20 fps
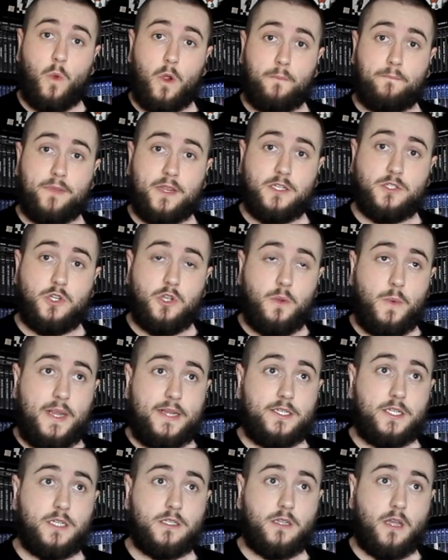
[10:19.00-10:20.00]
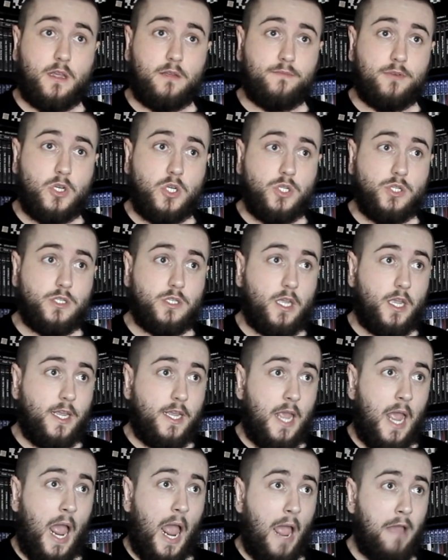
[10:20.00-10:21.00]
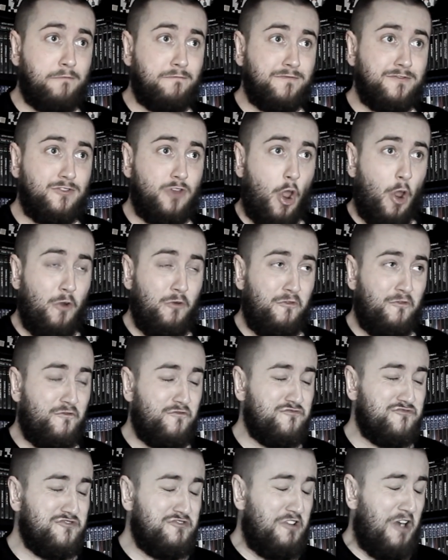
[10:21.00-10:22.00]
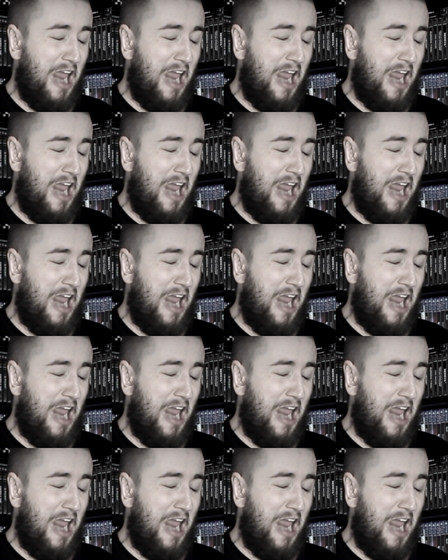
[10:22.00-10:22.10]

won't be doing today because I have no friends.